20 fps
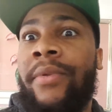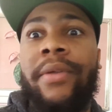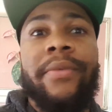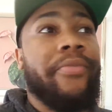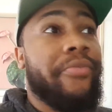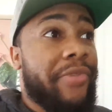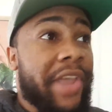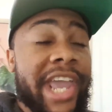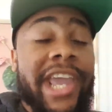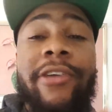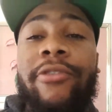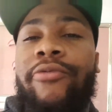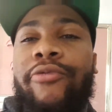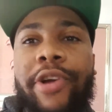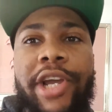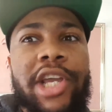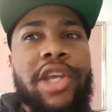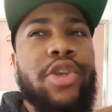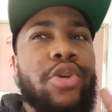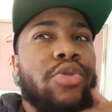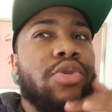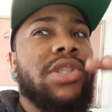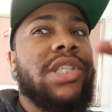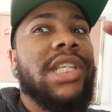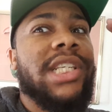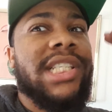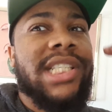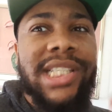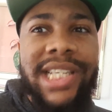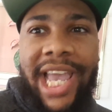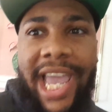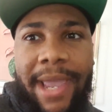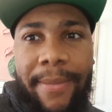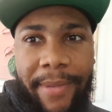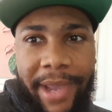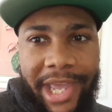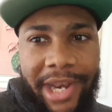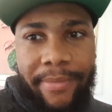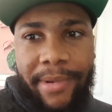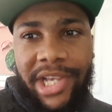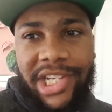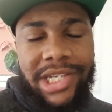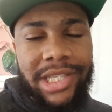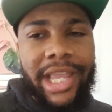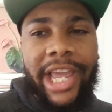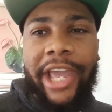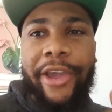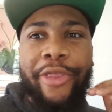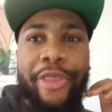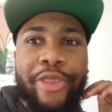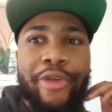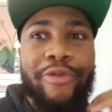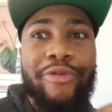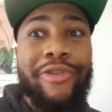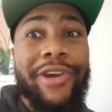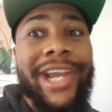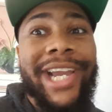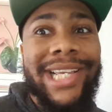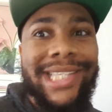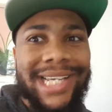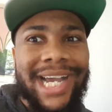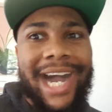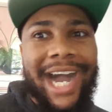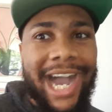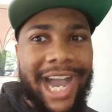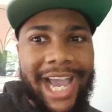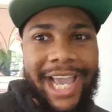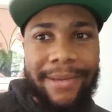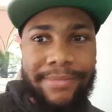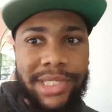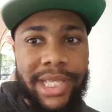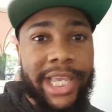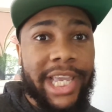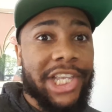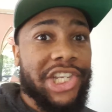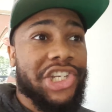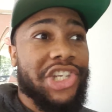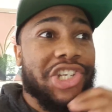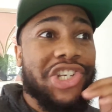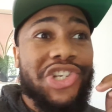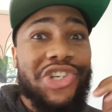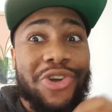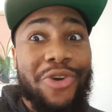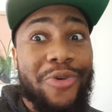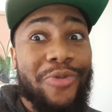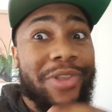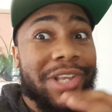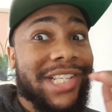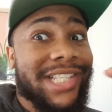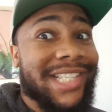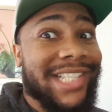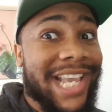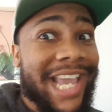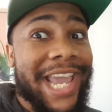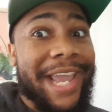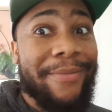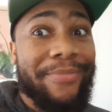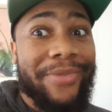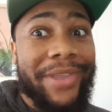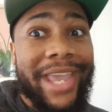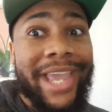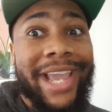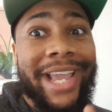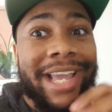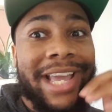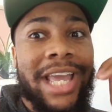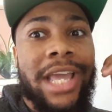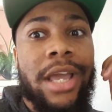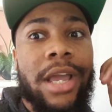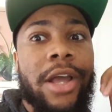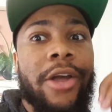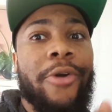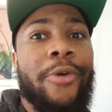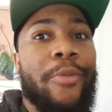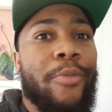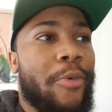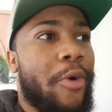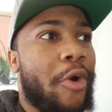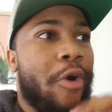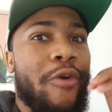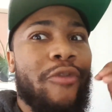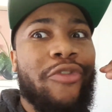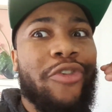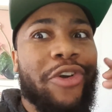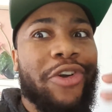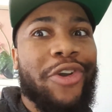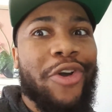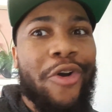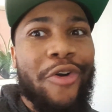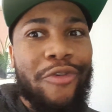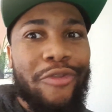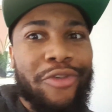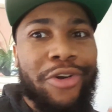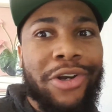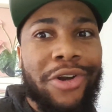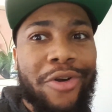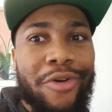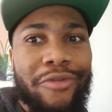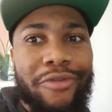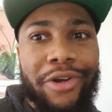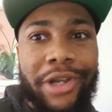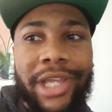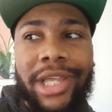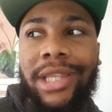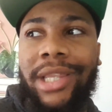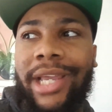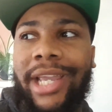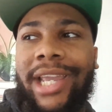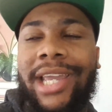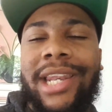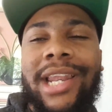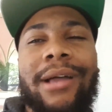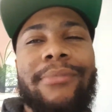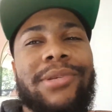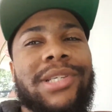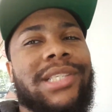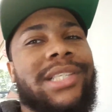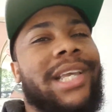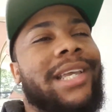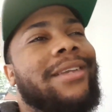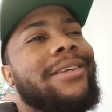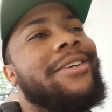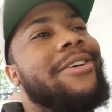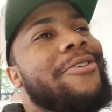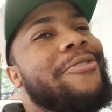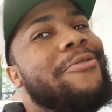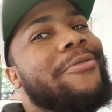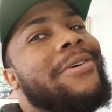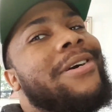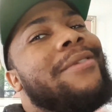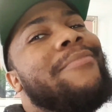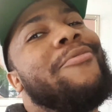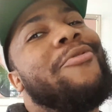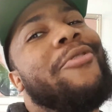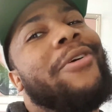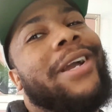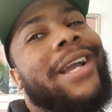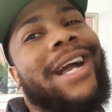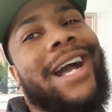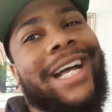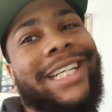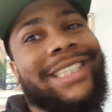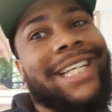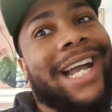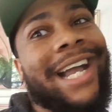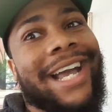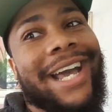they reused the same animation like 3 times. Like, it just showed the same thing over and over and over again. Like, and I'm just like, yo, come on, guys,